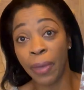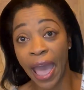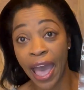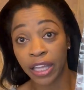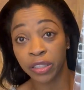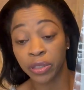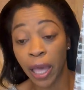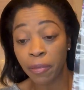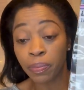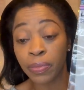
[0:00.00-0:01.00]
bag, okay?
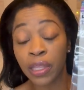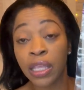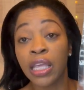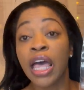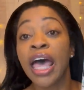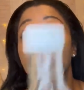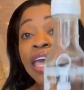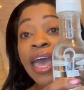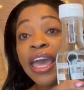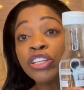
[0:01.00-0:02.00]

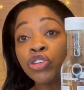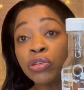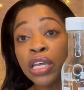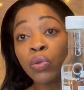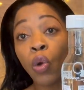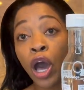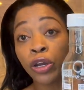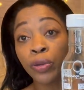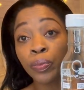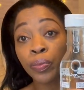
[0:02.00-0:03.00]
And you need water.